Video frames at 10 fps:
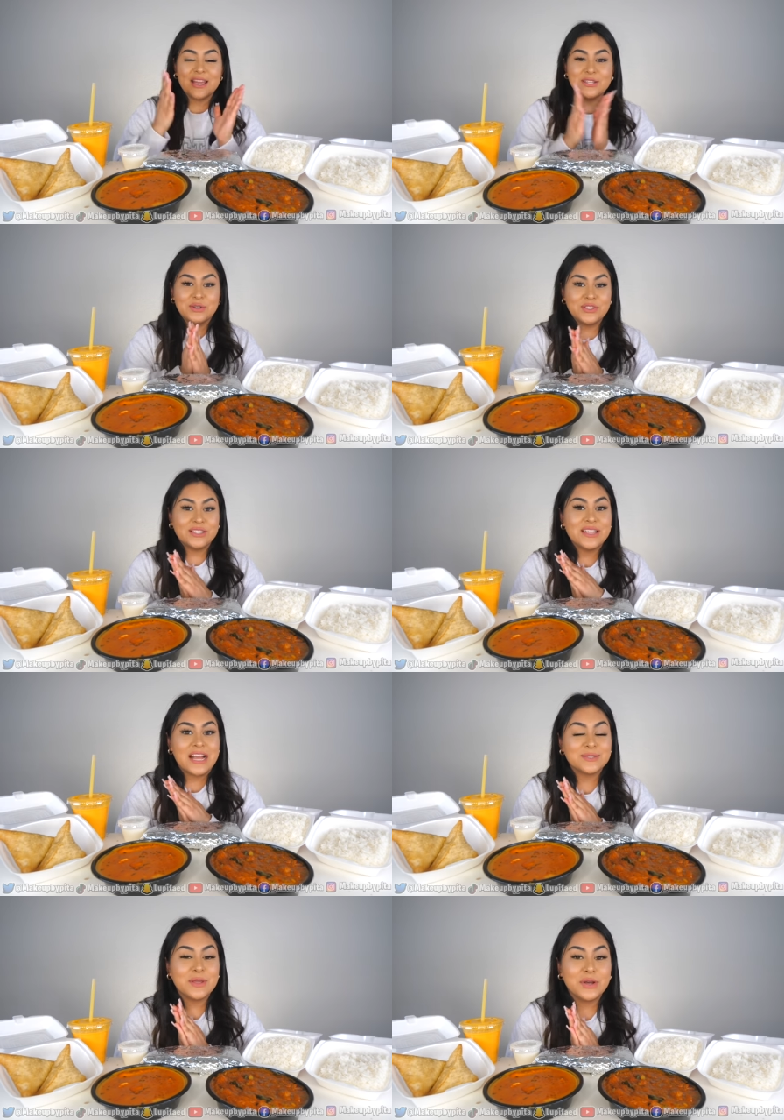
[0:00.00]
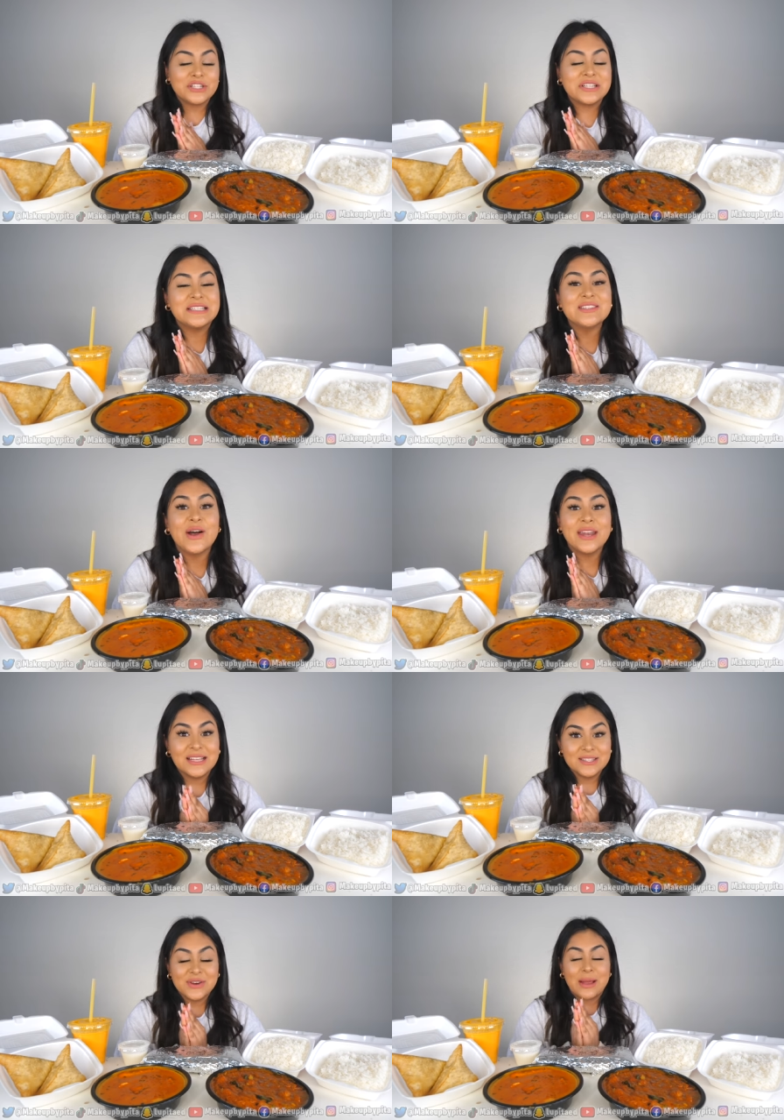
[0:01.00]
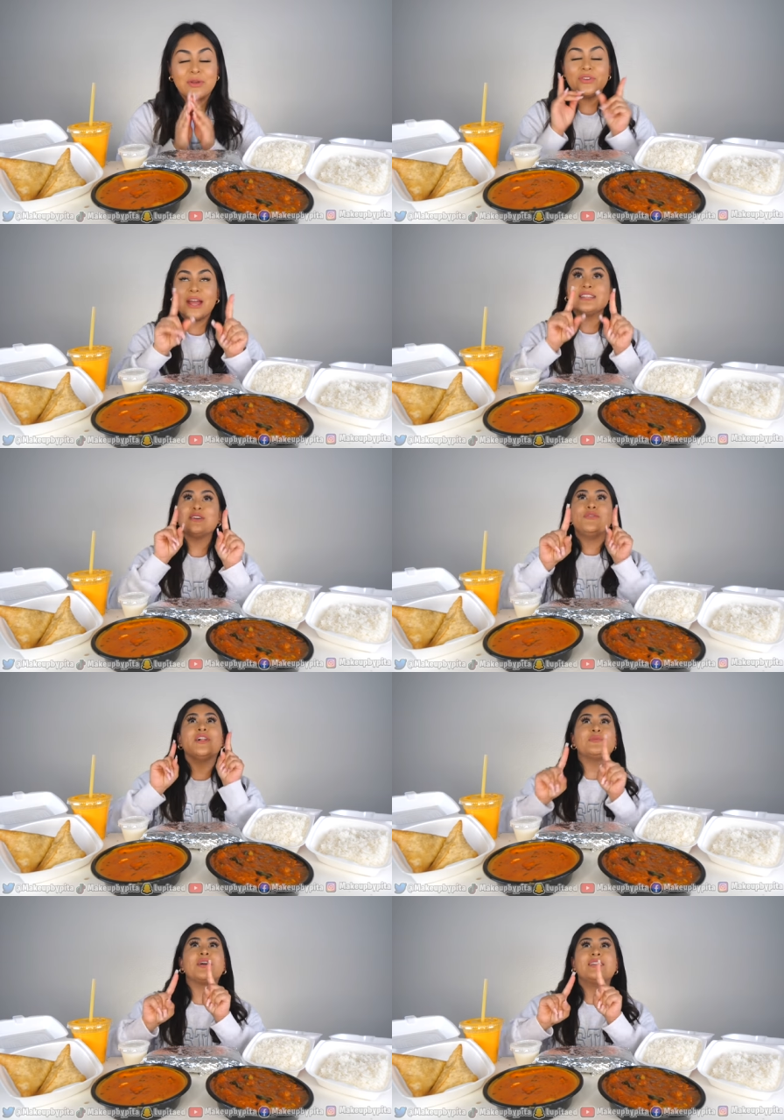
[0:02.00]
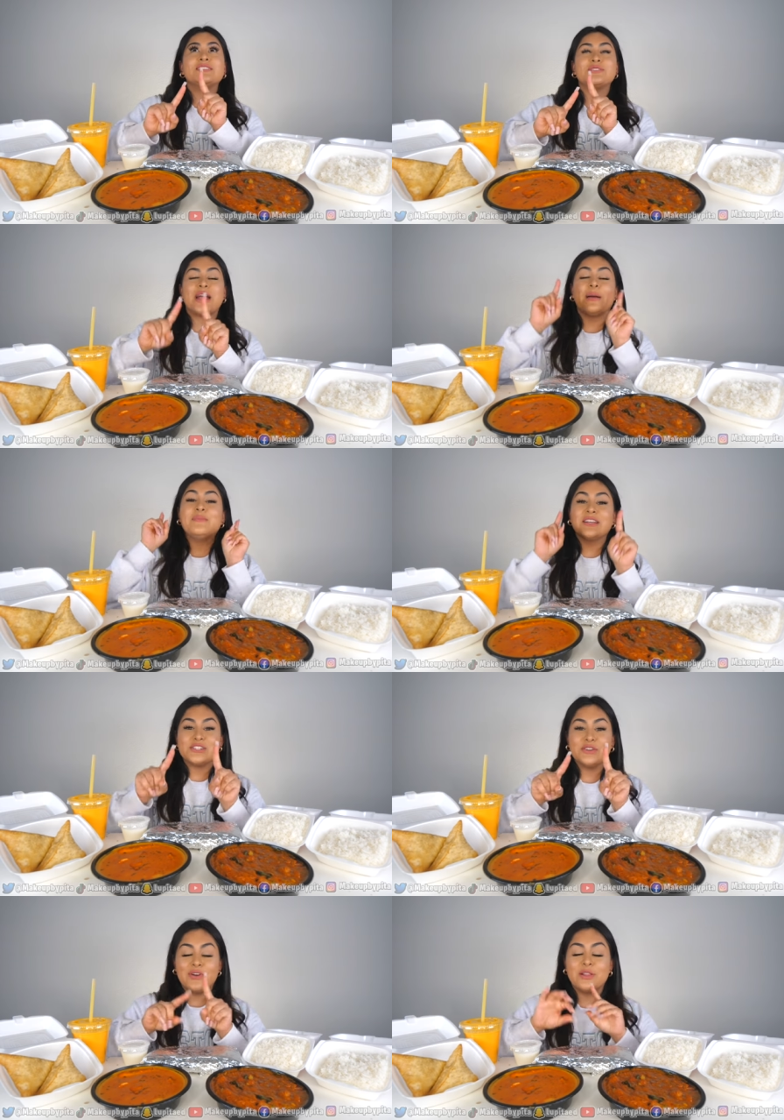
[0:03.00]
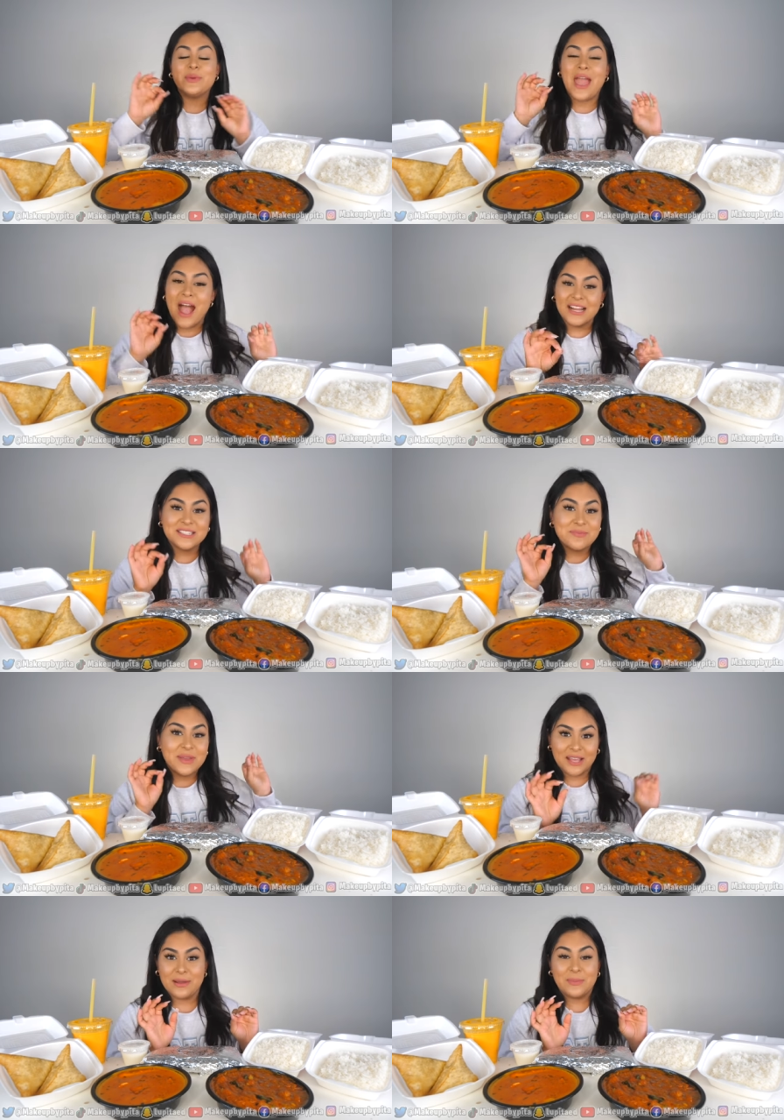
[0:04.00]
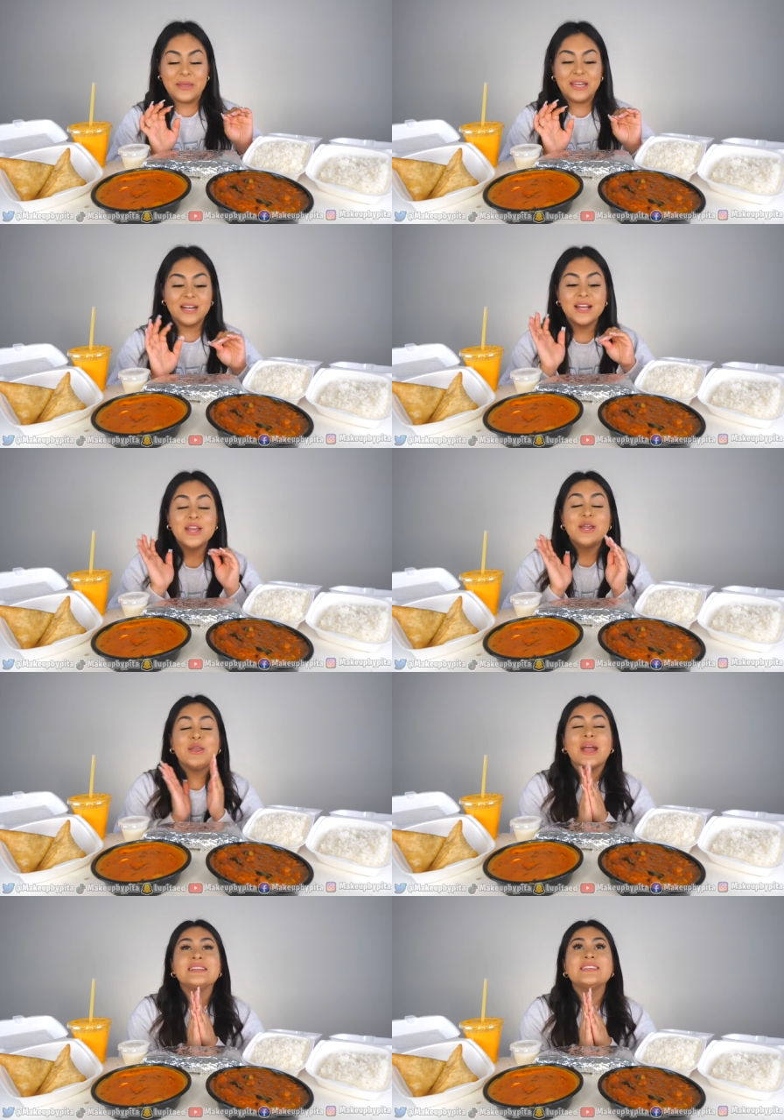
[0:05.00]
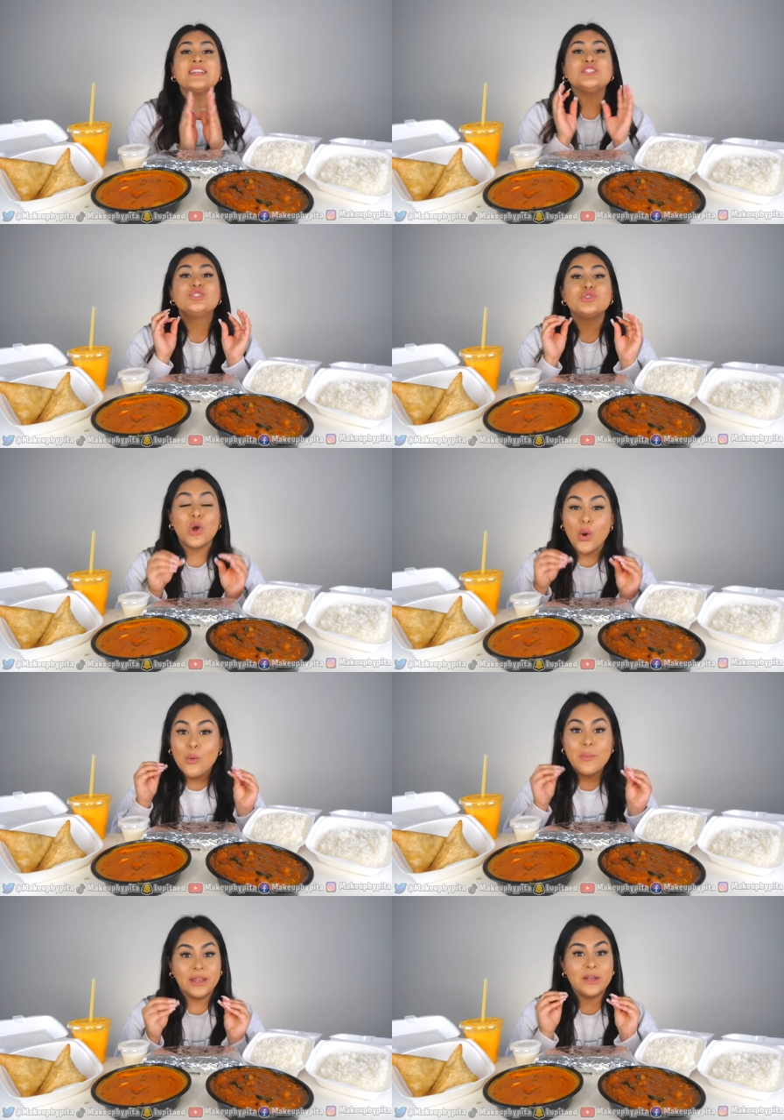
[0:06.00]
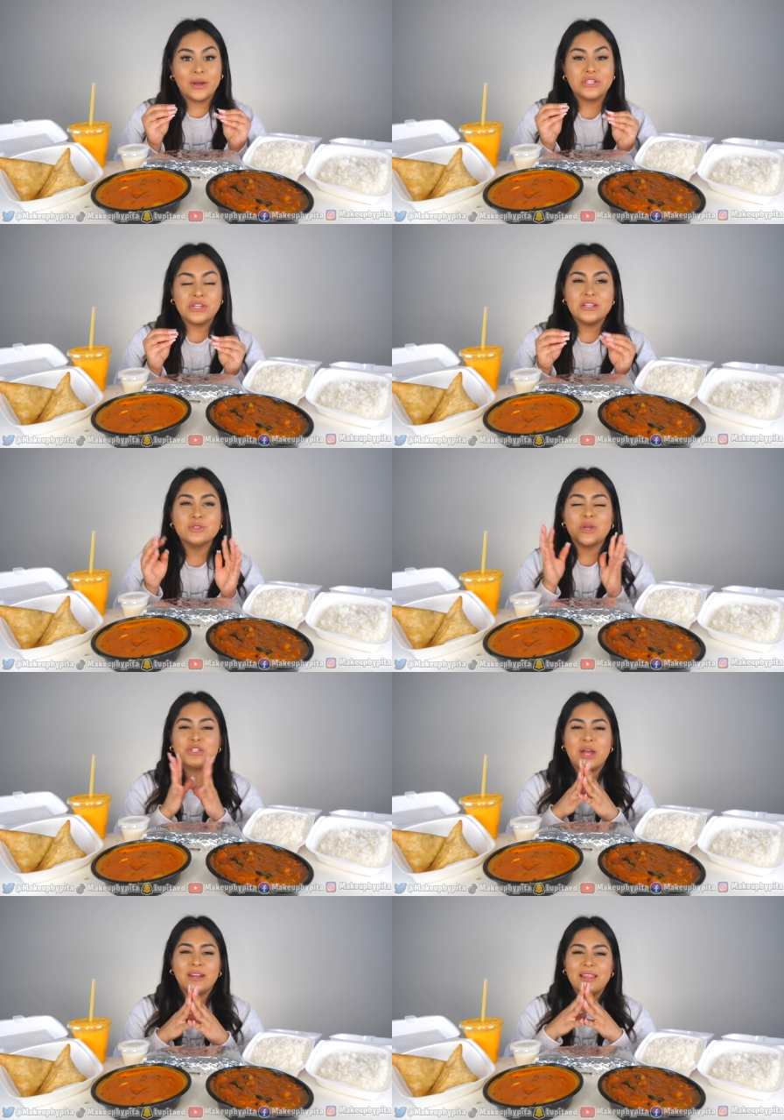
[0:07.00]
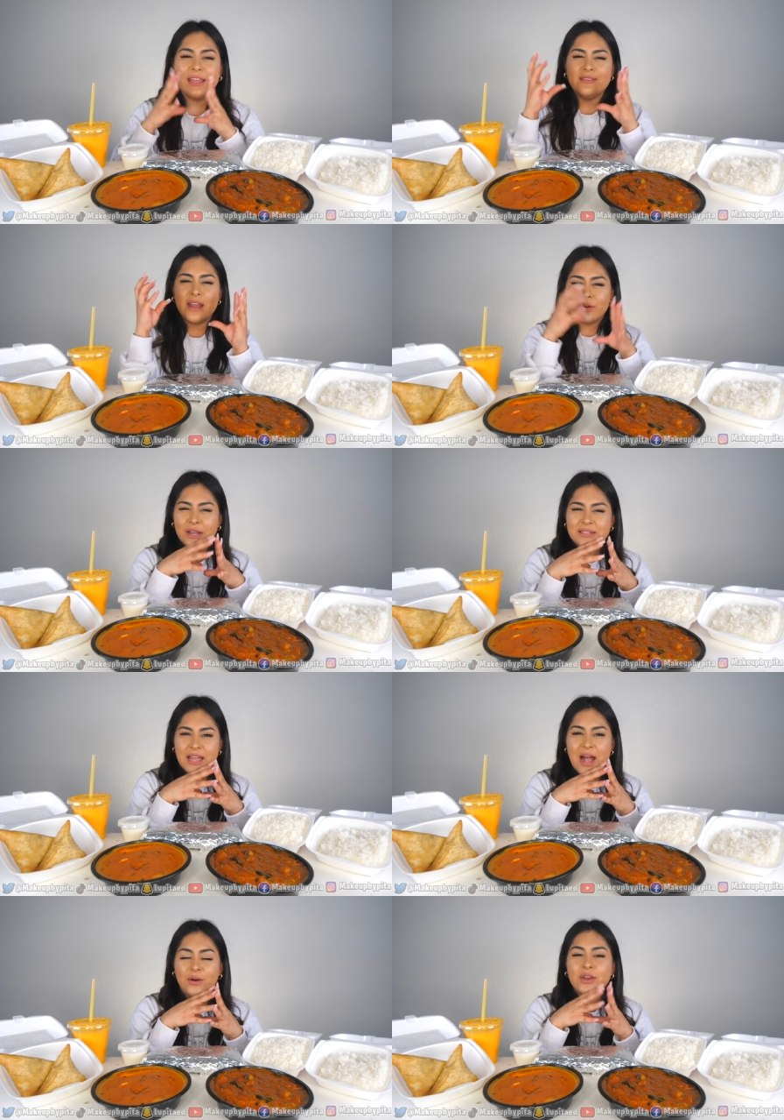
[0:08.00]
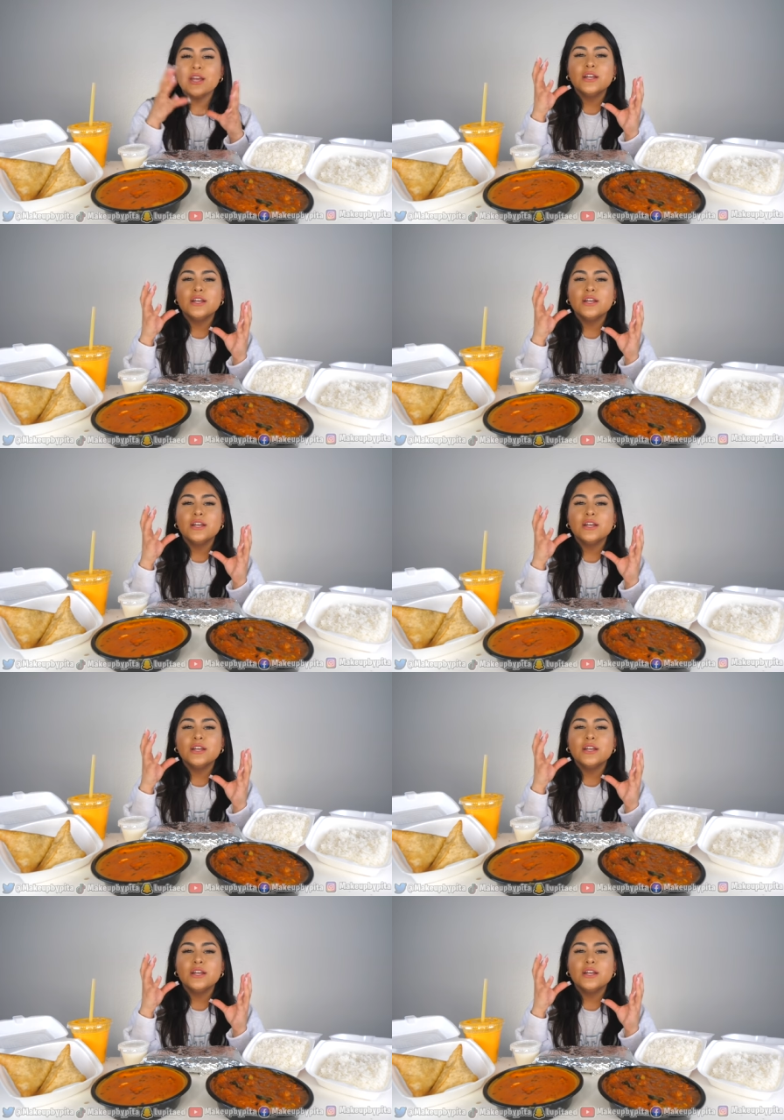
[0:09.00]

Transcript: I told y'all to ask me questions on Instagram. If you guys don't follow me on Instagram, make sure to follow me at Makeupbypita. You guys sent in so many questions, so I try to like narrow it down